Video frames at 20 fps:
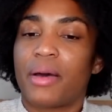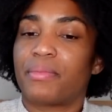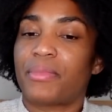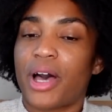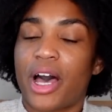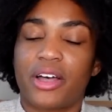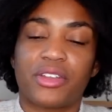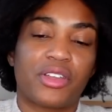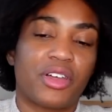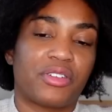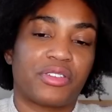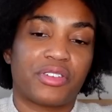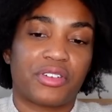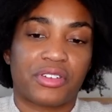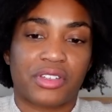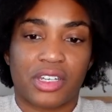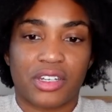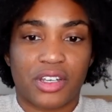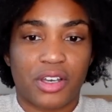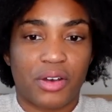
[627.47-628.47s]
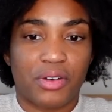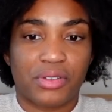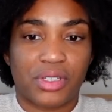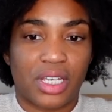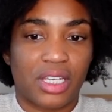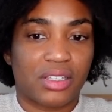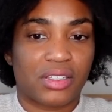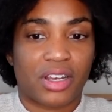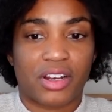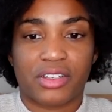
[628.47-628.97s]
Pot holders and
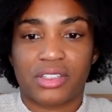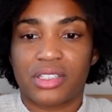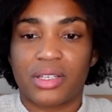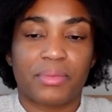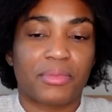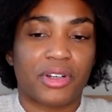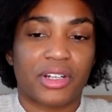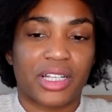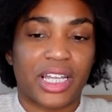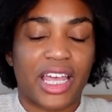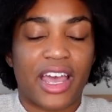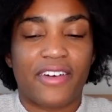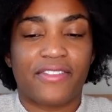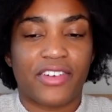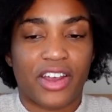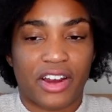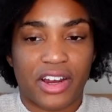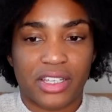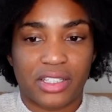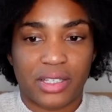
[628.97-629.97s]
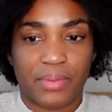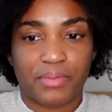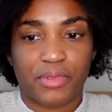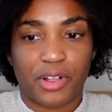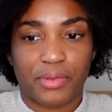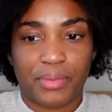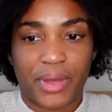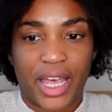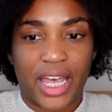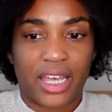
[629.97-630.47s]
cozies are similarly a very
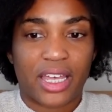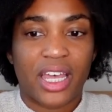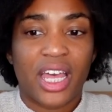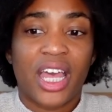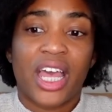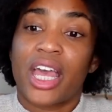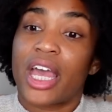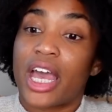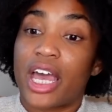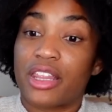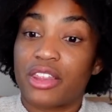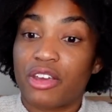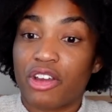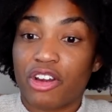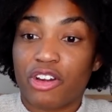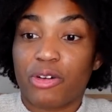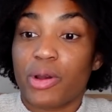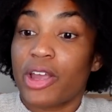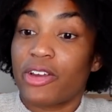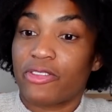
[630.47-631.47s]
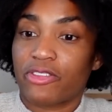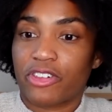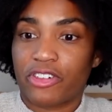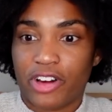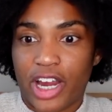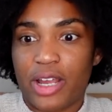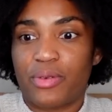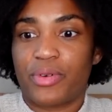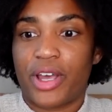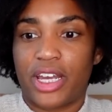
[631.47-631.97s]
simple make, and they're a
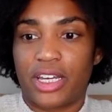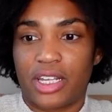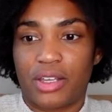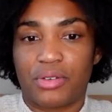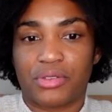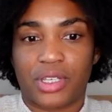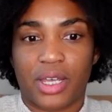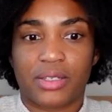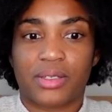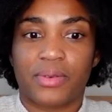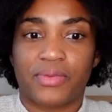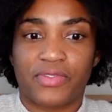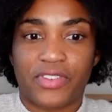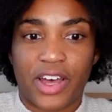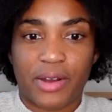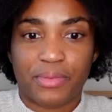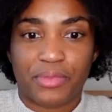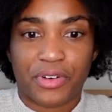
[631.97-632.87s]
great way to use up some fun